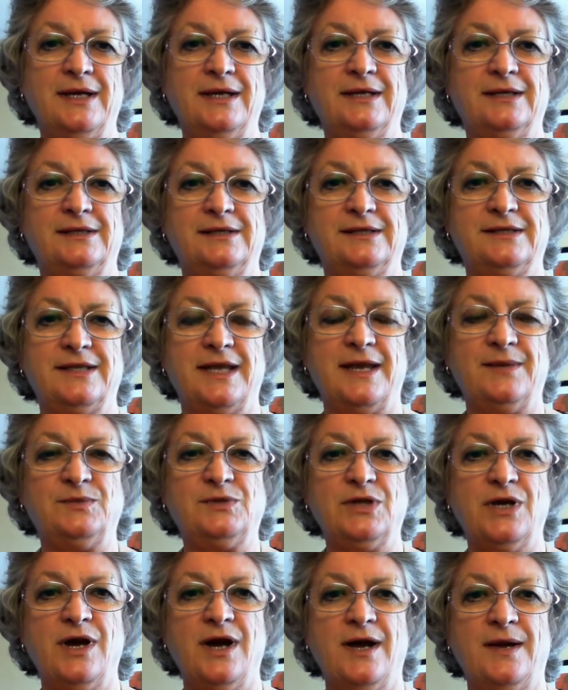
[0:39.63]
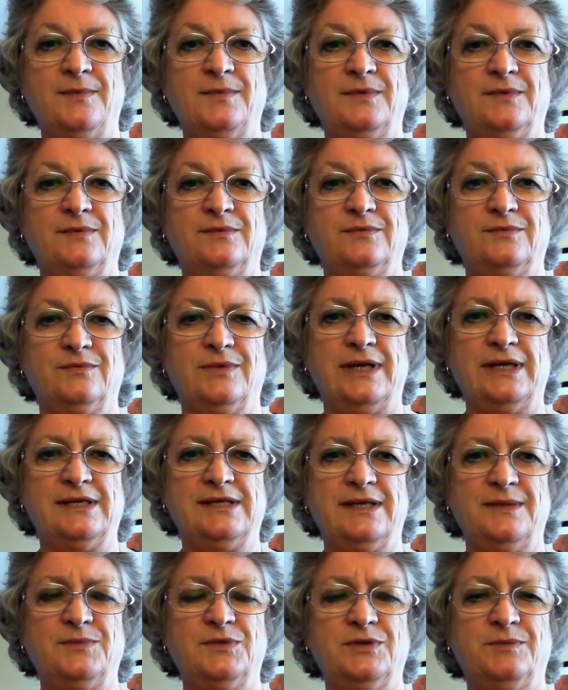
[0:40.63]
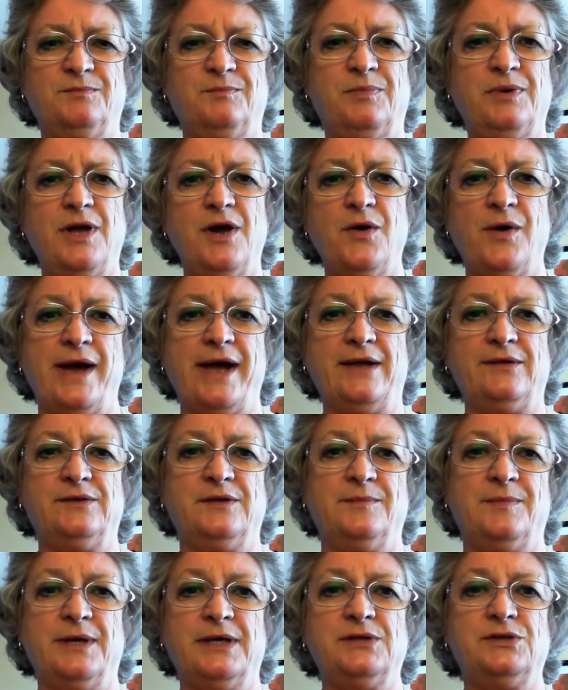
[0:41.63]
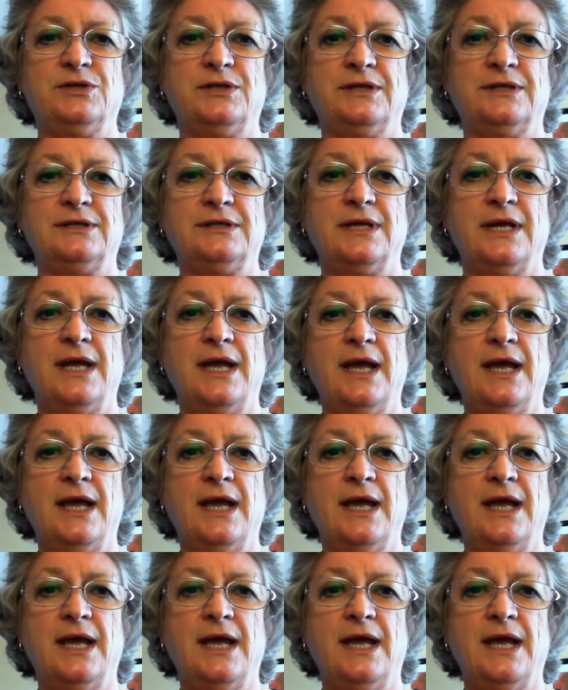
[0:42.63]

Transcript: at the same time really seem to blow out the budget.